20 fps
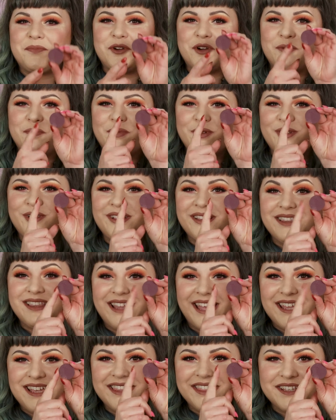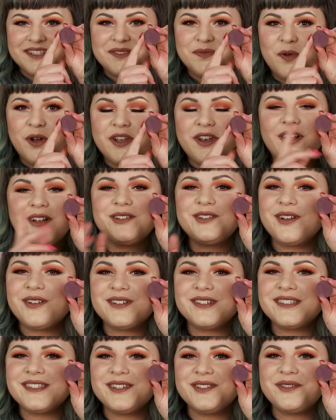purple like this one on
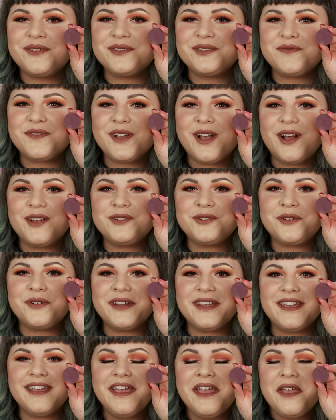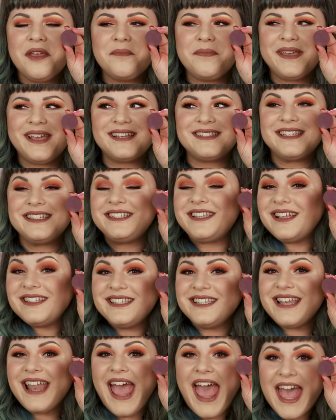darker skin tones for contouring because it
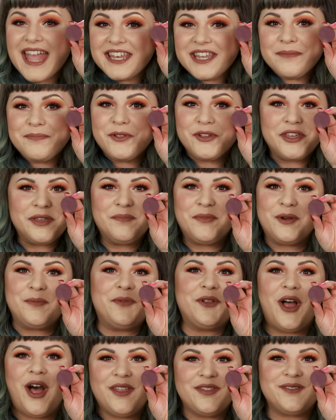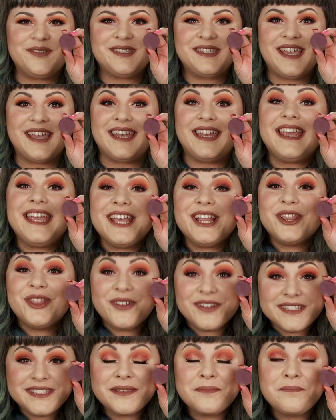doesn't end up looking purple on their skin. It looks